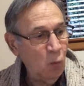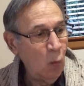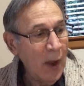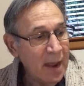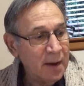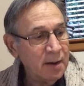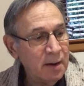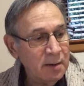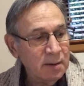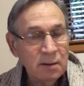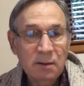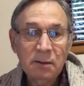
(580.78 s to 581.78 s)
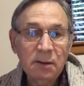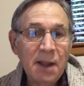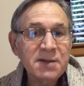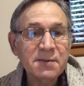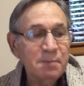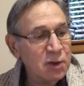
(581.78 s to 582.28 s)
when
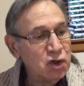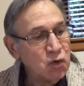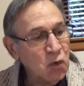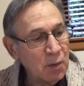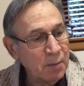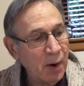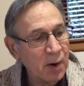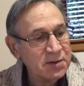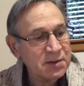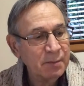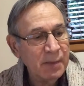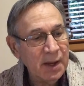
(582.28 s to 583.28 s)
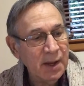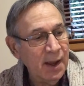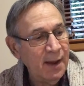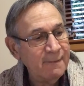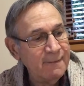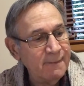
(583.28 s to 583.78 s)
less mature parts of me
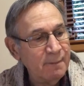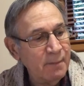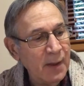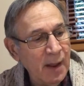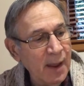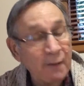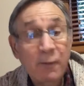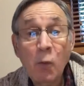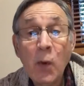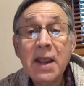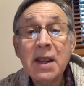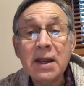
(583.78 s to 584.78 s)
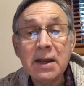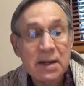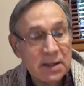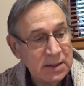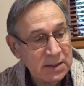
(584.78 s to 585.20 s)
have awakened.